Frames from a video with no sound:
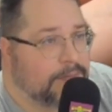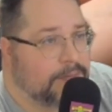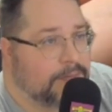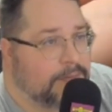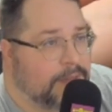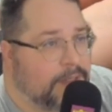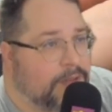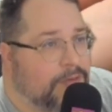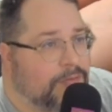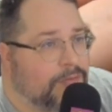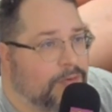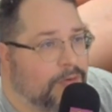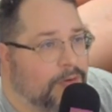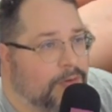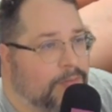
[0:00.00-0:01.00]
Thank you
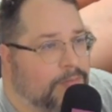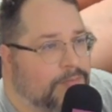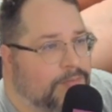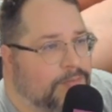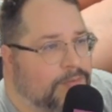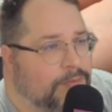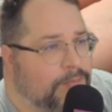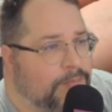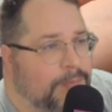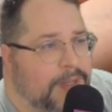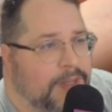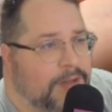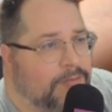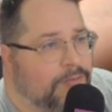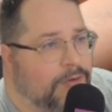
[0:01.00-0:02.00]
for
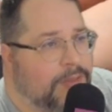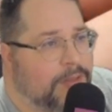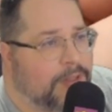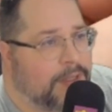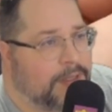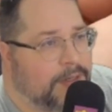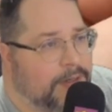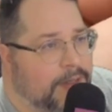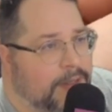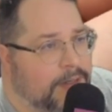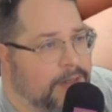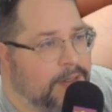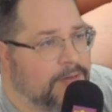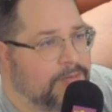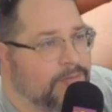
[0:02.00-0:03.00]
being friendly
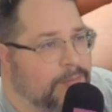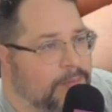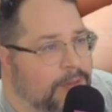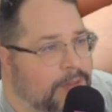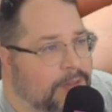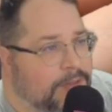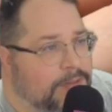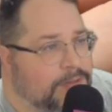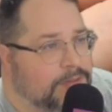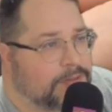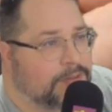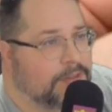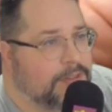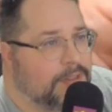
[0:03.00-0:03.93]
and giving me this.